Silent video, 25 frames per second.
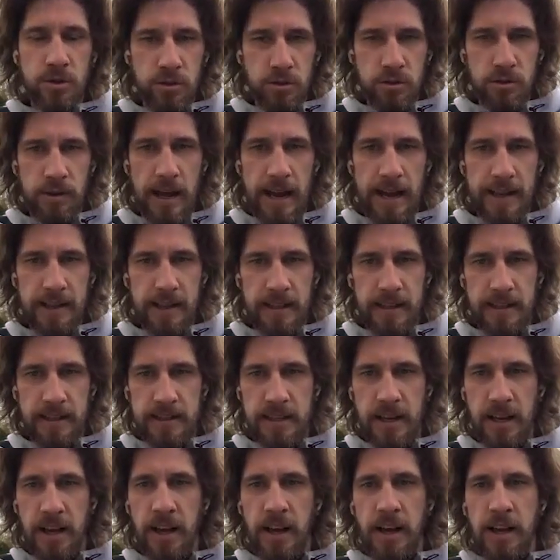2
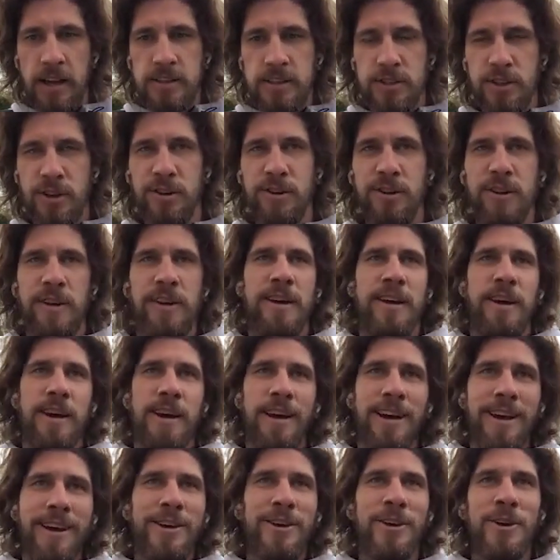athletes. So
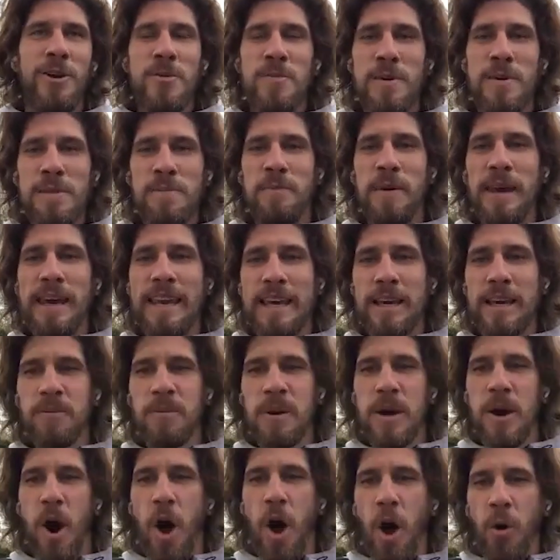human being,
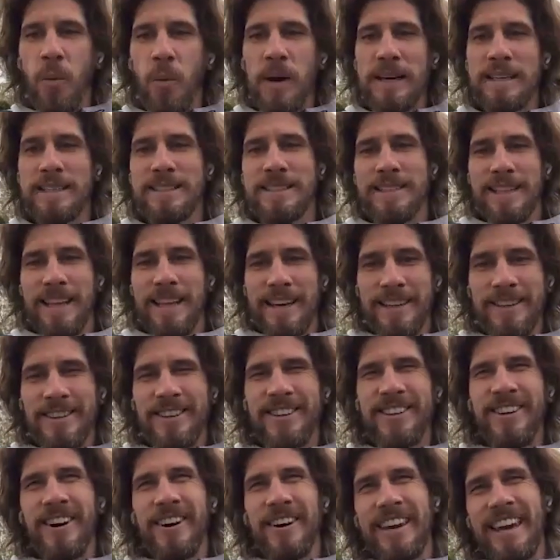we always like,
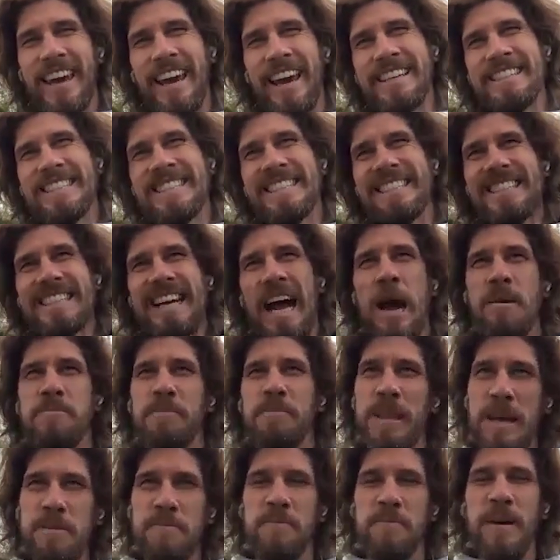okay, I
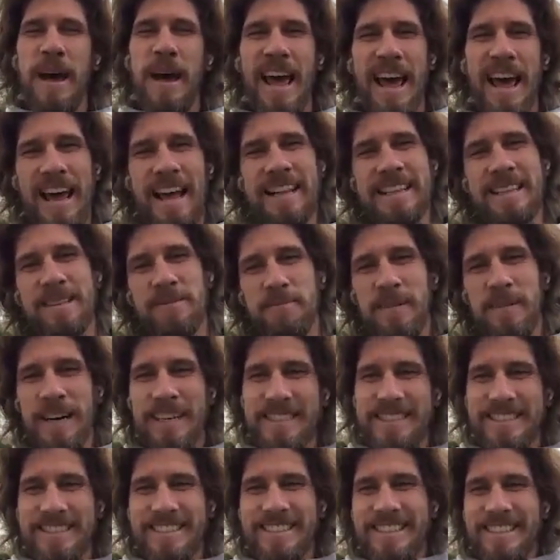played bad,
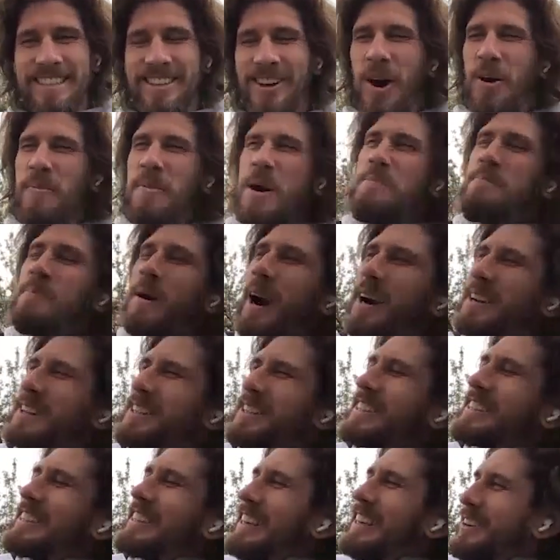but you know, my
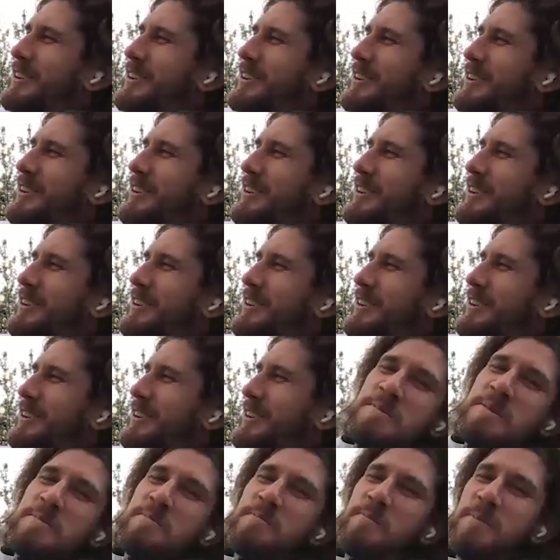partner, he could
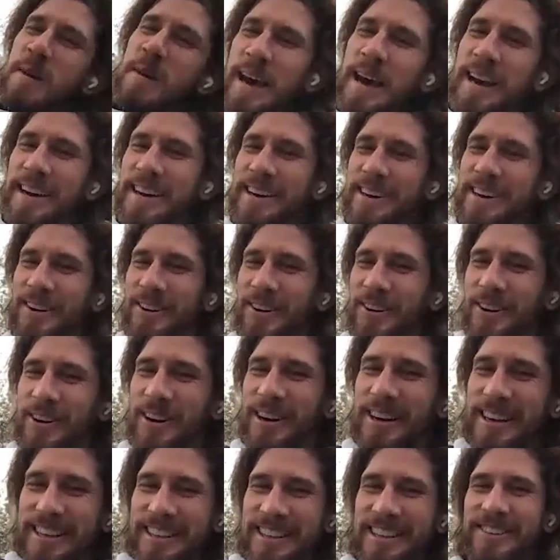set me better,
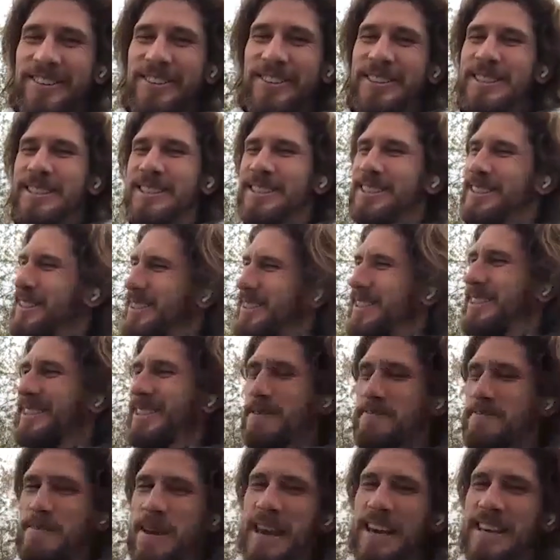or he could
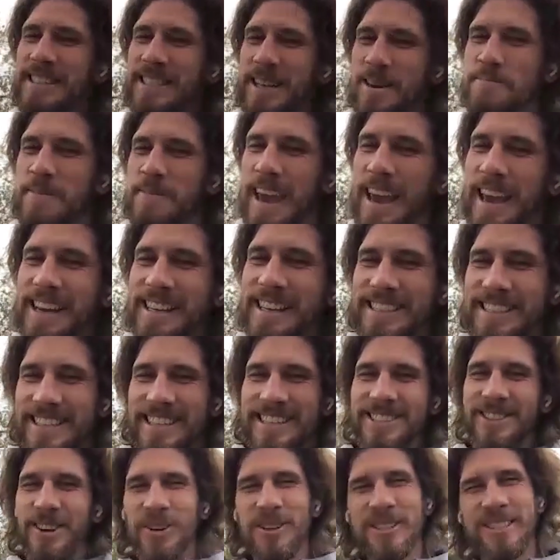make some aces.
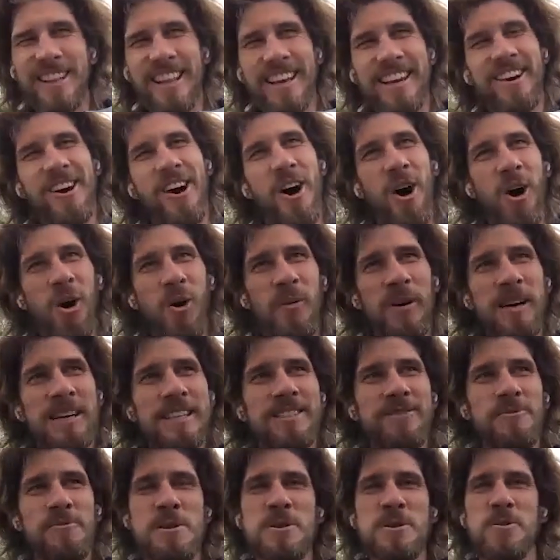So it's like always
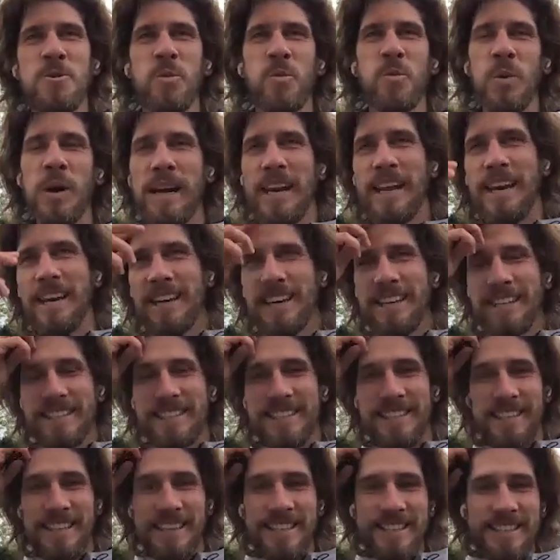when you're winning,
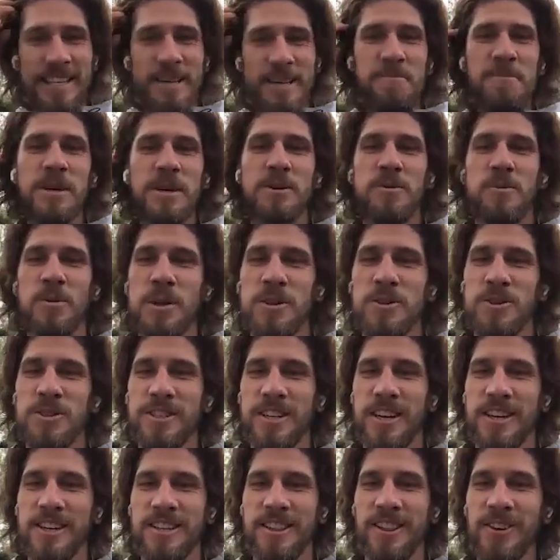it's easy, but when you
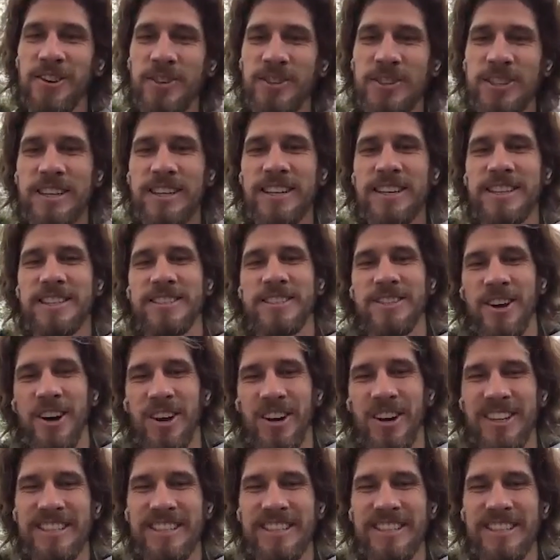start losing, it's